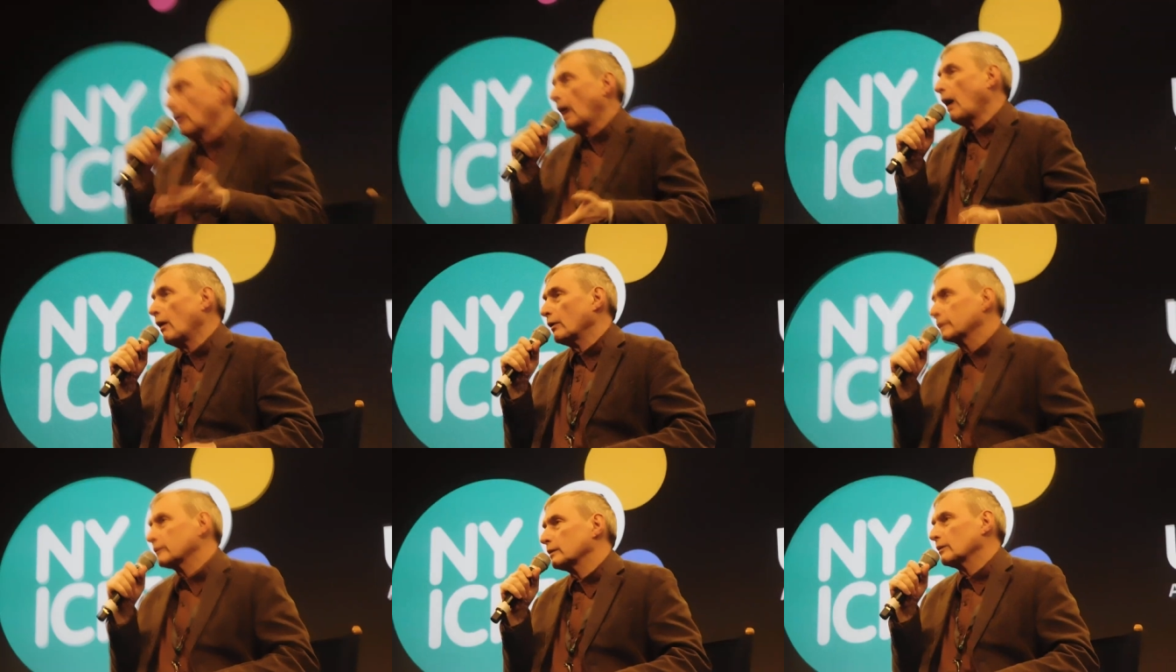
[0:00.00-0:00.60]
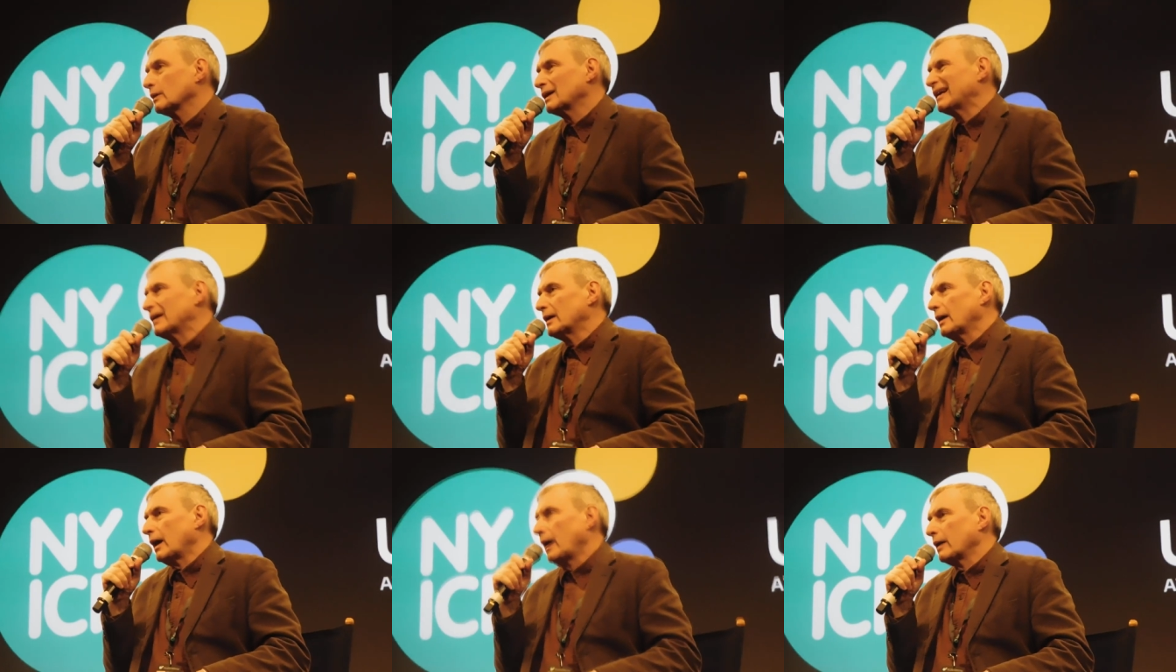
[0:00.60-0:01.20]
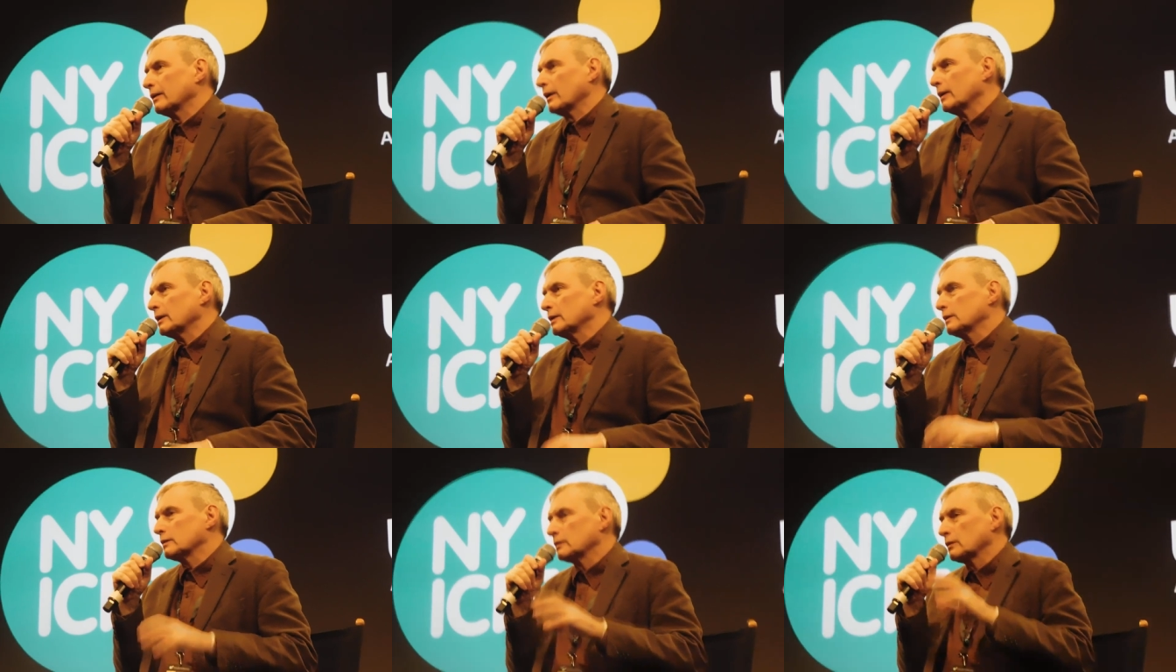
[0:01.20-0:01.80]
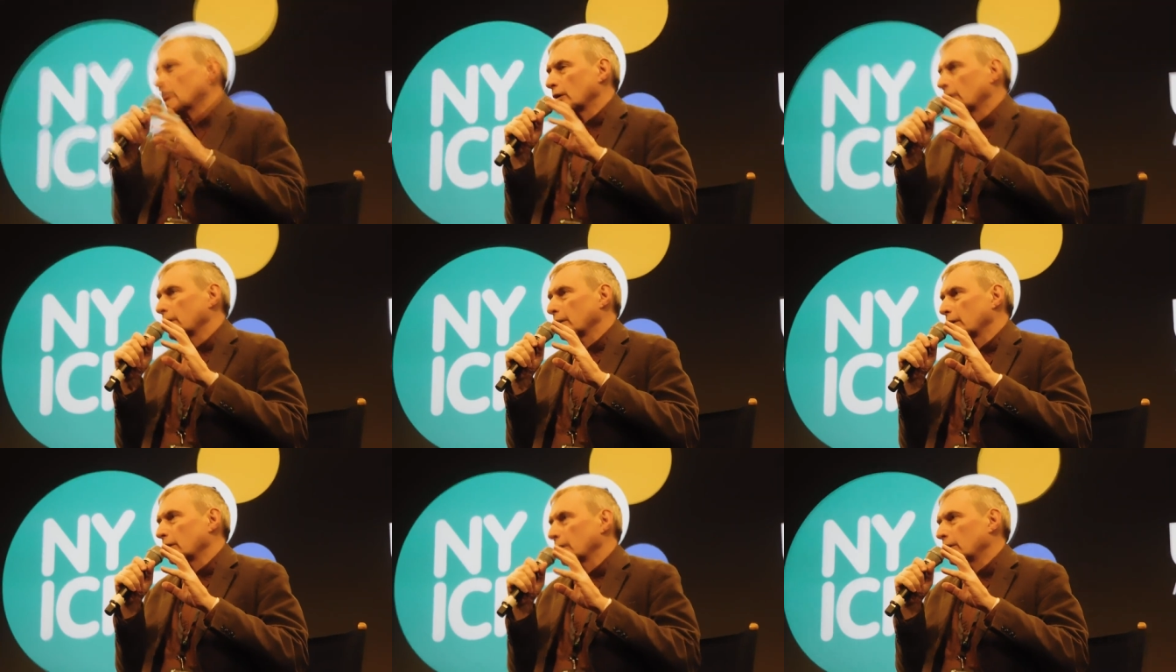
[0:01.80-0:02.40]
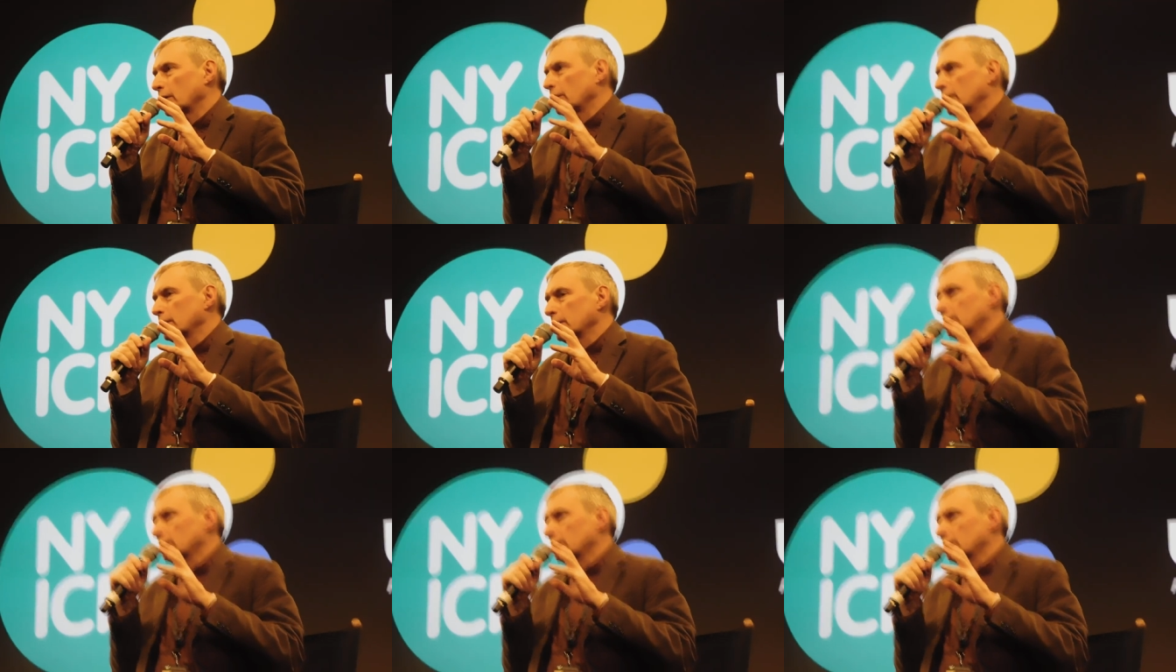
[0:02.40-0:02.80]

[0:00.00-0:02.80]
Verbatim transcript: art, and it's uh,